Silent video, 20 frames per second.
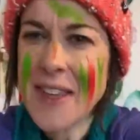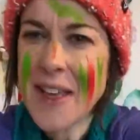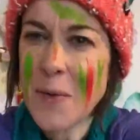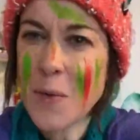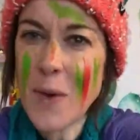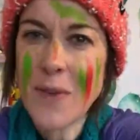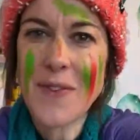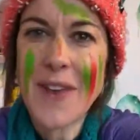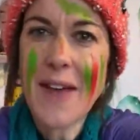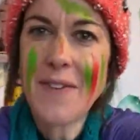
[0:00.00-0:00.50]

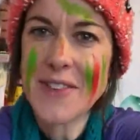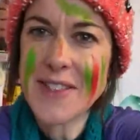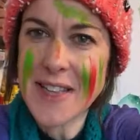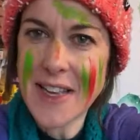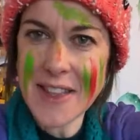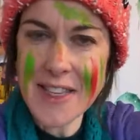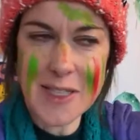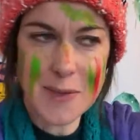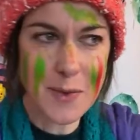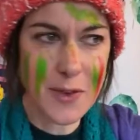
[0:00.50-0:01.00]
We've never
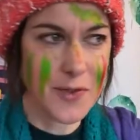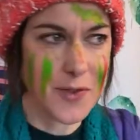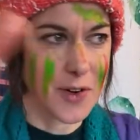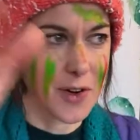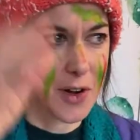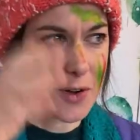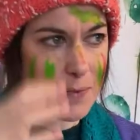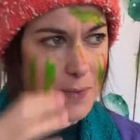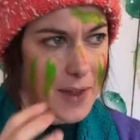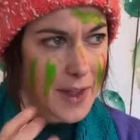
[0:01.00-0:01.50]
done this
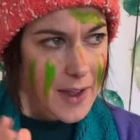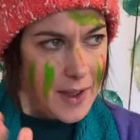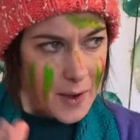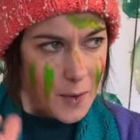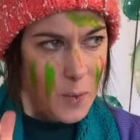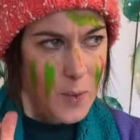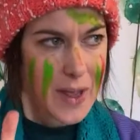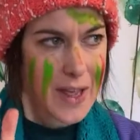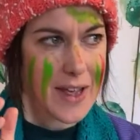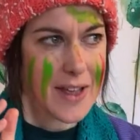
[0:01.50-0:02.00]
before.
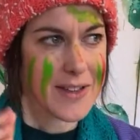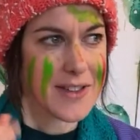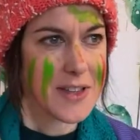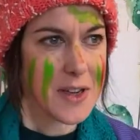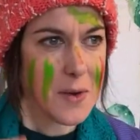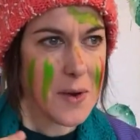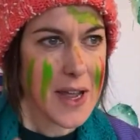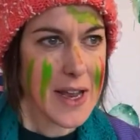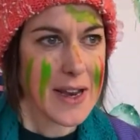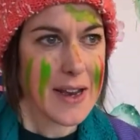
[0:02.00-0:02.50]

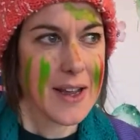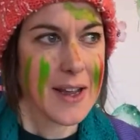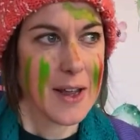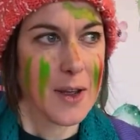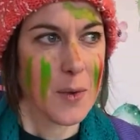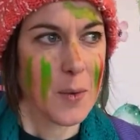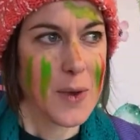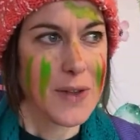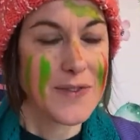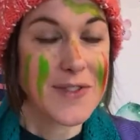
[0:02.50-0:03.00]

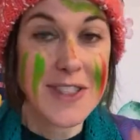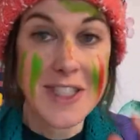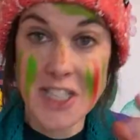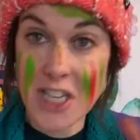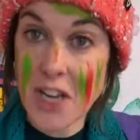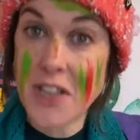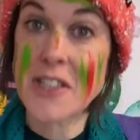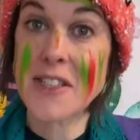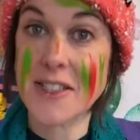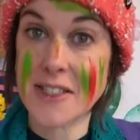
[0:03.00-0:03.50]
We've
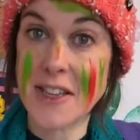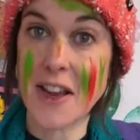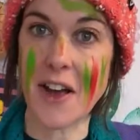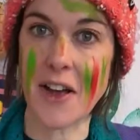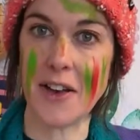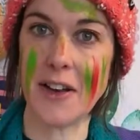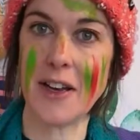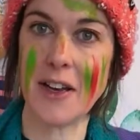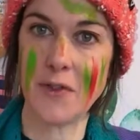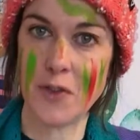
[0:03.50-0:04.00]
just
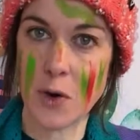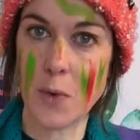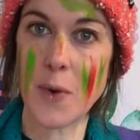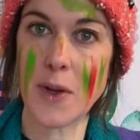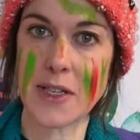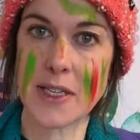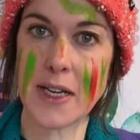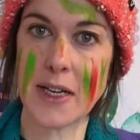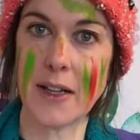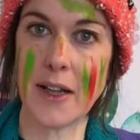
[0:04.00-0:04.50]
done, if you're
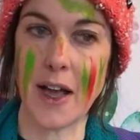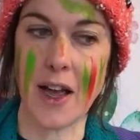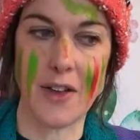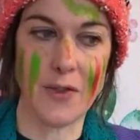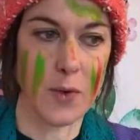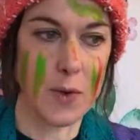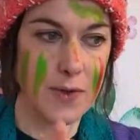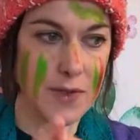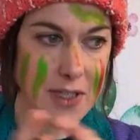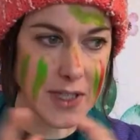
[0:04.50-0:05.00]
watching
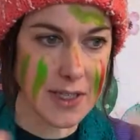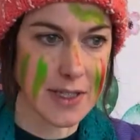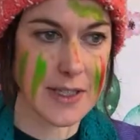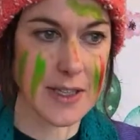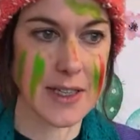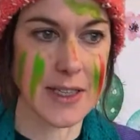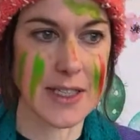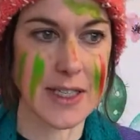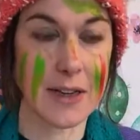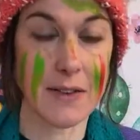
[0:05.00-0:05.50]
live, we've just
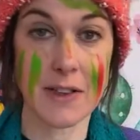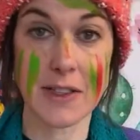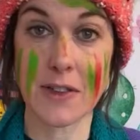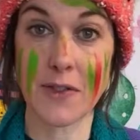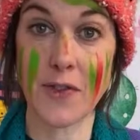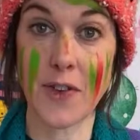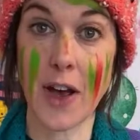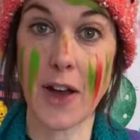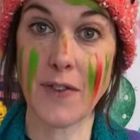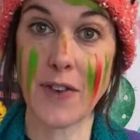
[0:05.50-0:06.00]
done a series of
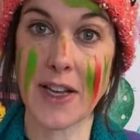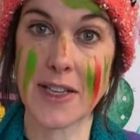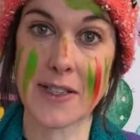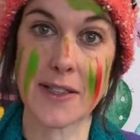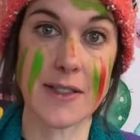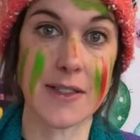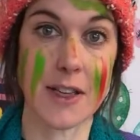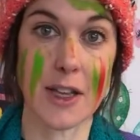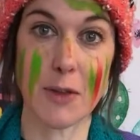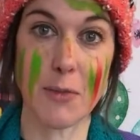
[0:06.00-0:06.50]
5
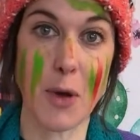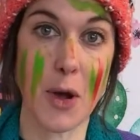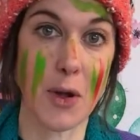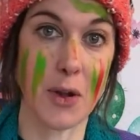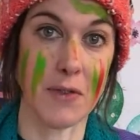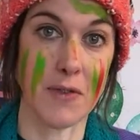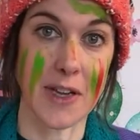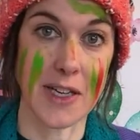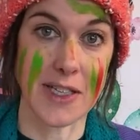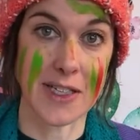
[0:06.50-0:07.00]
lessons on the
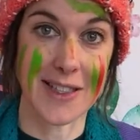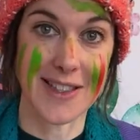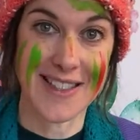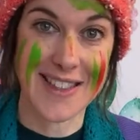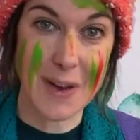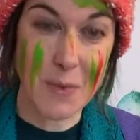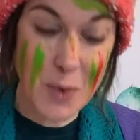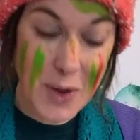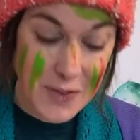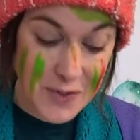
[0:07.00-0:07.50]
polar regions
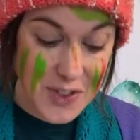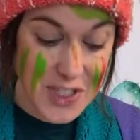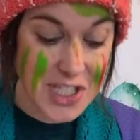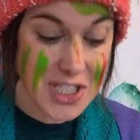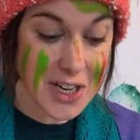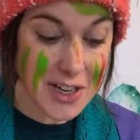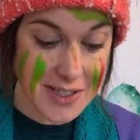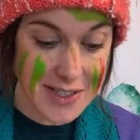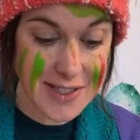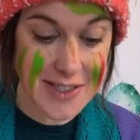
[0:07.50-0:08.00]
and we've
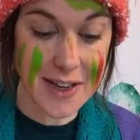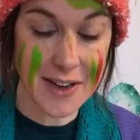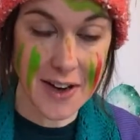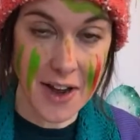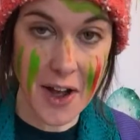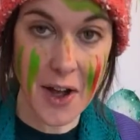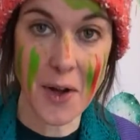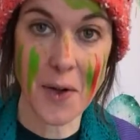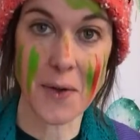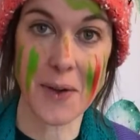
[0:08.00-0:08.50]
just done a
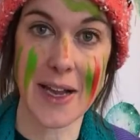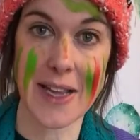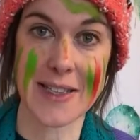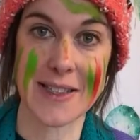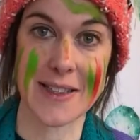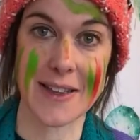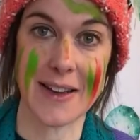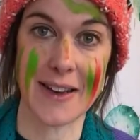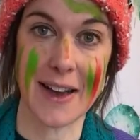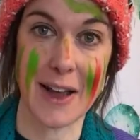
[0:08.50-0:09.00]
whole
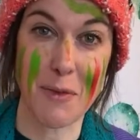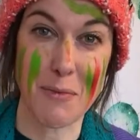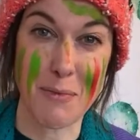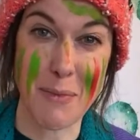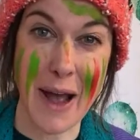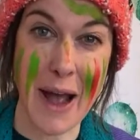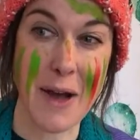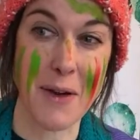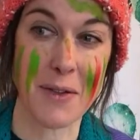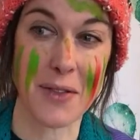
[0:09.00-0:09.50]
lesson
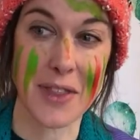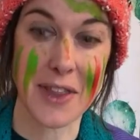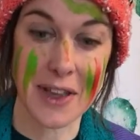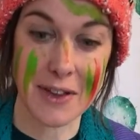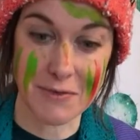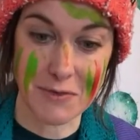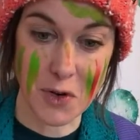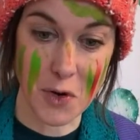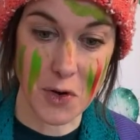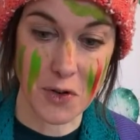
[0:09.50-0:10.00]
about the
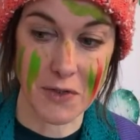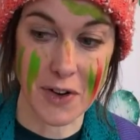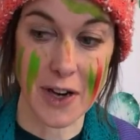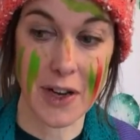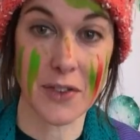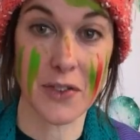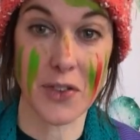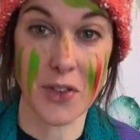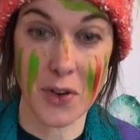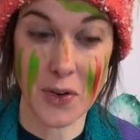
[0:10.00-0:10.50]

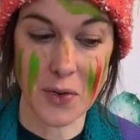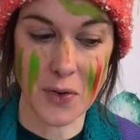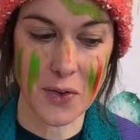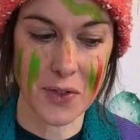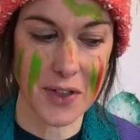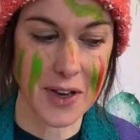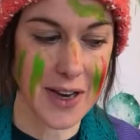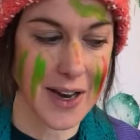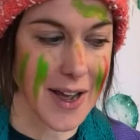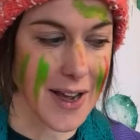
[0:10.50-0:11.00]
Aurora, the
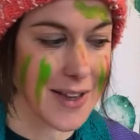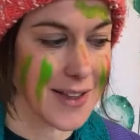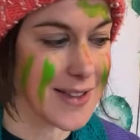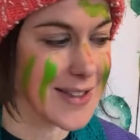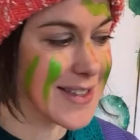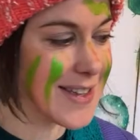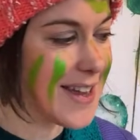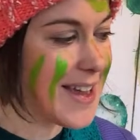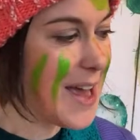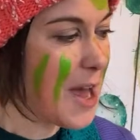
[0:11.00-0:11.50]
Northern
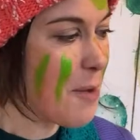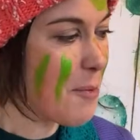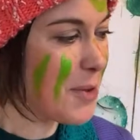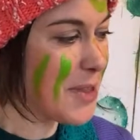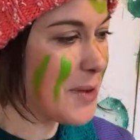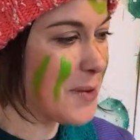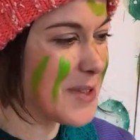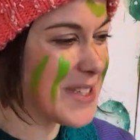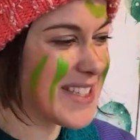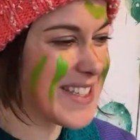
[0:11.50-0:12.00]
Lights. But
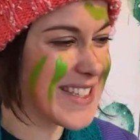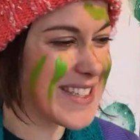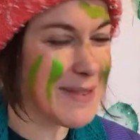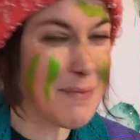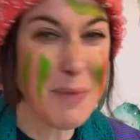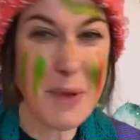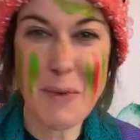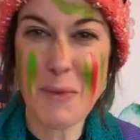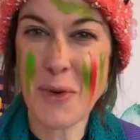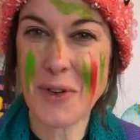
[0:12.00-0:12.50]
there was just a
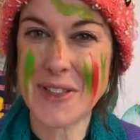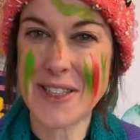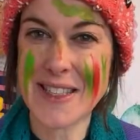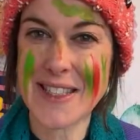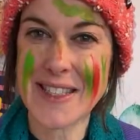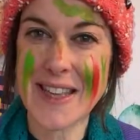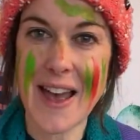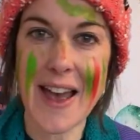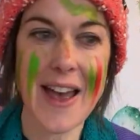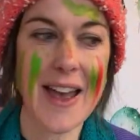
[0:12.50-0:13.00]
bit more to
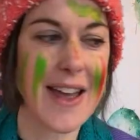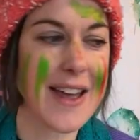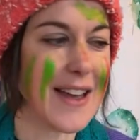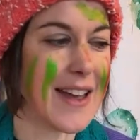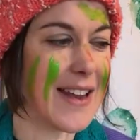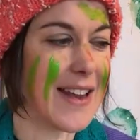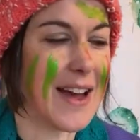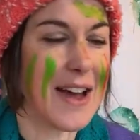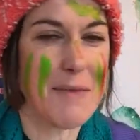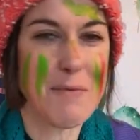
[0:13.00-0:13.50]
say
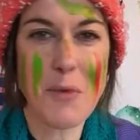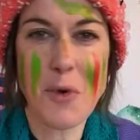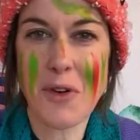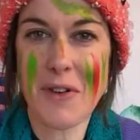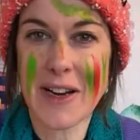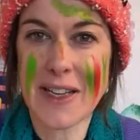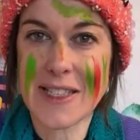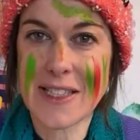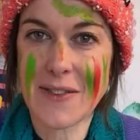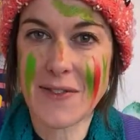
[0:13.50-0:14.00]
and more
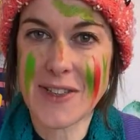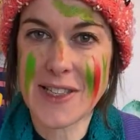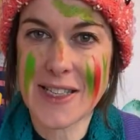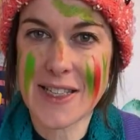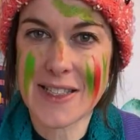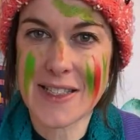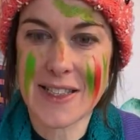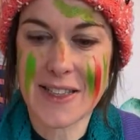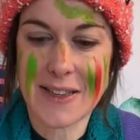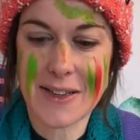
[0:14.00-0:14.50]

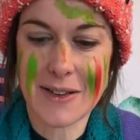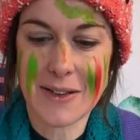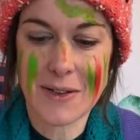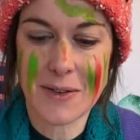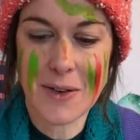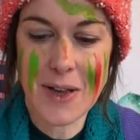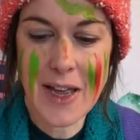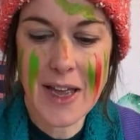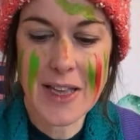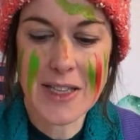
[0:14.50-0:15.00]
activities to do,
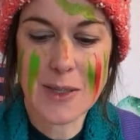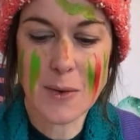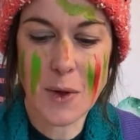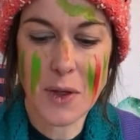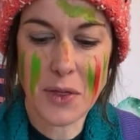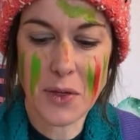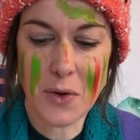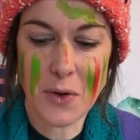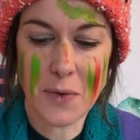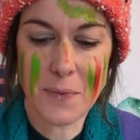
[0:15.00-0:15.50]
so I
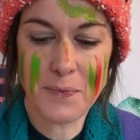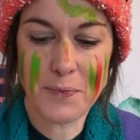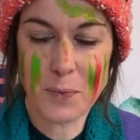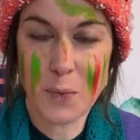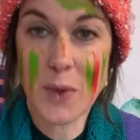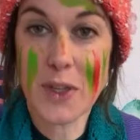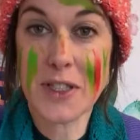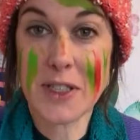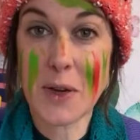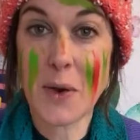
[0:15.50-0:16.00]
thought
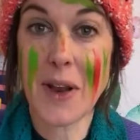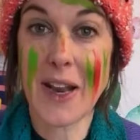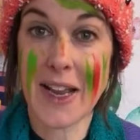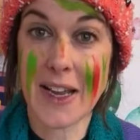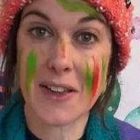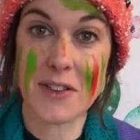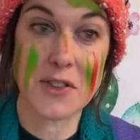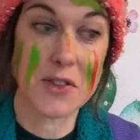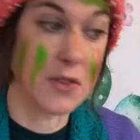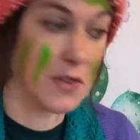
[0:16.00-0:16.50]
we'll do a
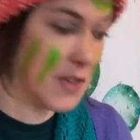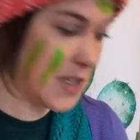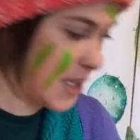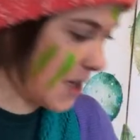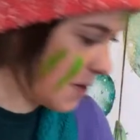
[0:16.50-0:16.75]
LEGO story show